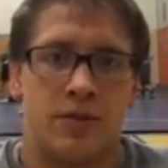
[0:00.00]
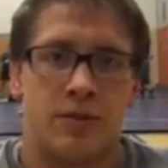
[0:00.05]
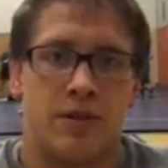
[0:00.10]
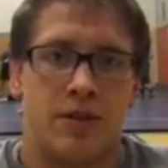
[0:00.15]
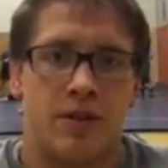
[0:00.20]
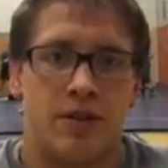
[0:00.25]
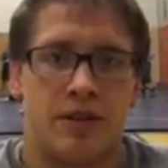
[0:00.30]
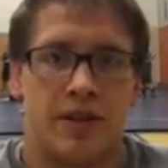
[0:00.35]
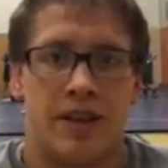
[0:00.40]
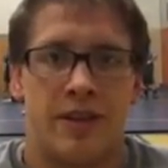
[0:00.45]
been
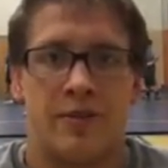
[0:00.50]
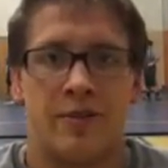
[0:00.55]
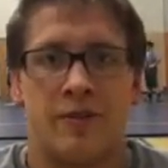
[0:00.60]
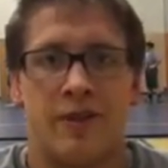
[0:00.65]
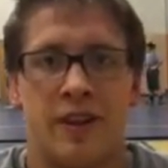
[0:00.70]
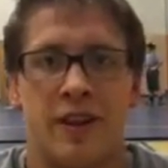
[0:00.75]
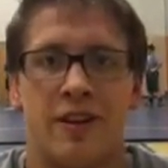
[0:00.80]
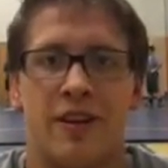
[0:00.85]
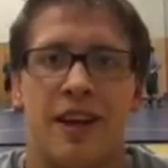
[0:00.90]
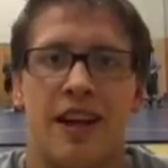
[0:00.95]

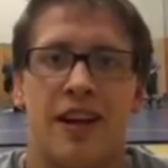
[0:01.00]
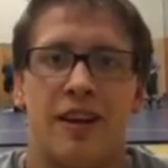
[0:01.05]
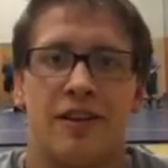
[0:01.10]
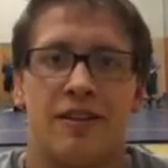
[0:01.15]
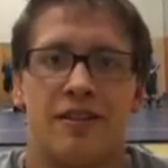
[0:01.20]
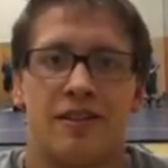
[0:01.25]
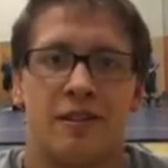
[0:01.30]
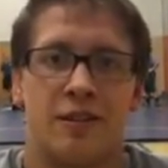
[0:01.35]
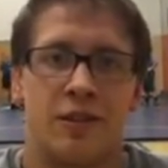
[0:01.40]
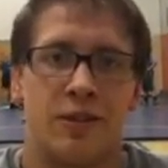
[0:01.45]
figuring
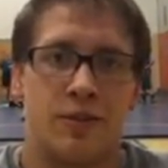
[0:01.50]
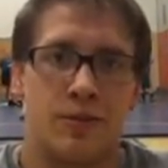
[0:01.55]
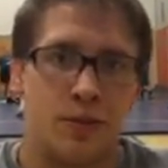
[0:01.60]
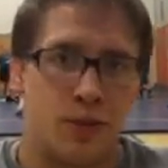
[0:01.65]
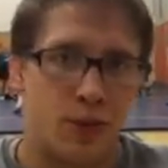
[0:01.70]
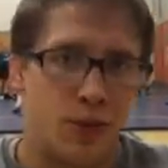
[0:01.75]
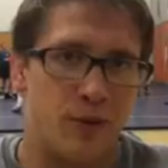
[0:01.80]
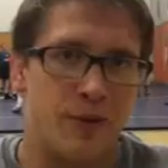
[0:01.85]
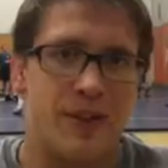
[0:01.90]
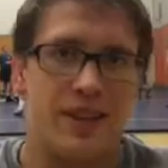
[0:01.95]
out the
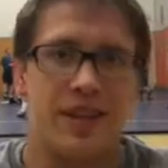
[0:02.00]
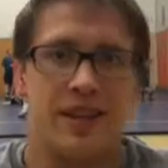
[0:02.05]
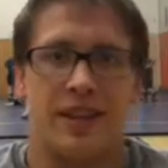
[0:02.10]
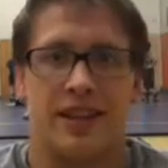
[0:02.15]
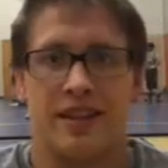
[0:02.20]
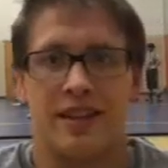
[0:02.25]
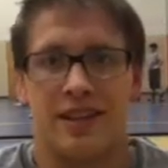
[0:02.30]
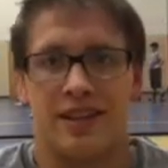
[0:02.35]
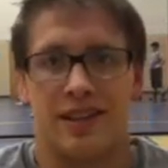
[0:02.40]
rooming,